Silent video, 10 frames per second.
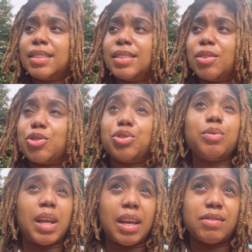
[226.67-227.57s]
or
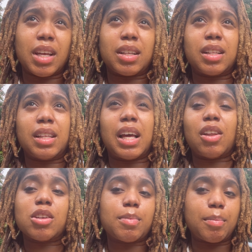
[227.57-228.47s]
June 8th technically, I
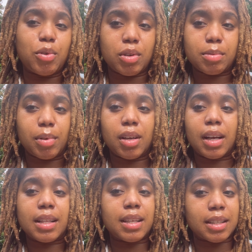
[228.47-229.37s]
lost my mucus
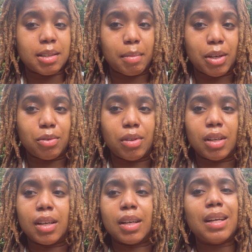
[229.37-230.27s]
plug. I texted my
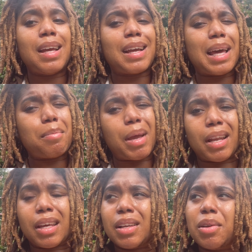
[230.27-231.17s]
doula, kind of
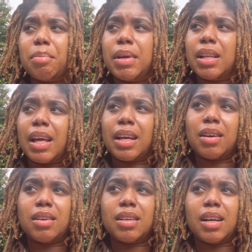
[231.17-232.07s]
panicking a little bit, like
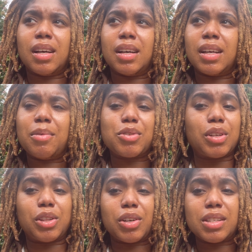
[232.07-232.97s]
he was
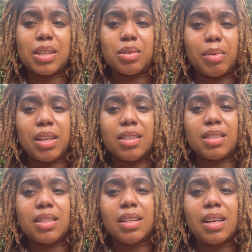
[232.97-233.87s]
only 36 weeks.